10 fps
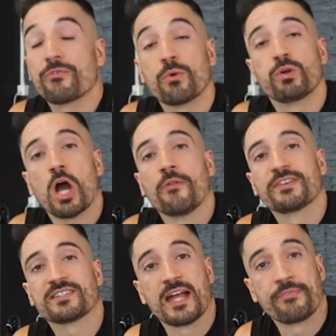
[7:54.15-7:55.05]
that we
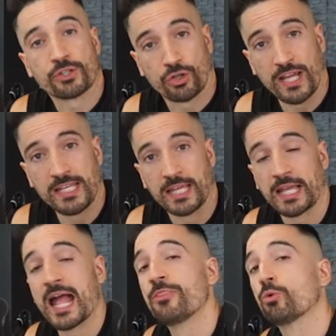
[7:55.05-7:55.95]
understand the
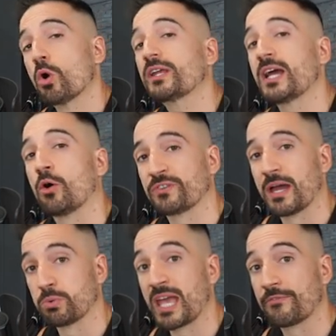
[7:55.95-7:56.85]
training and the workout
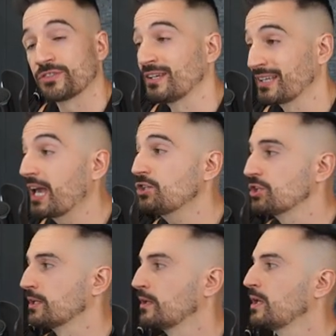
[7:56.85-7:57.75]
that we have to engage
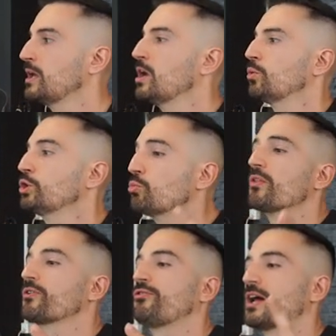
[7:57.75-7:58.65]
in, you
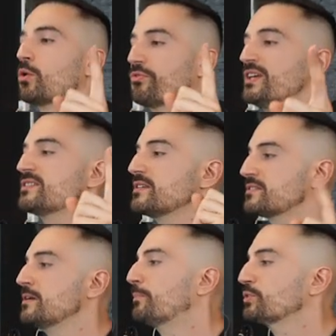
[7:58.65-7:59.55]
want to follow this
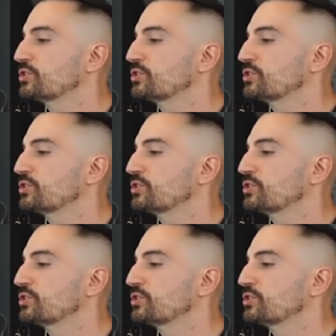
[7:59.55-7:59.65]
simple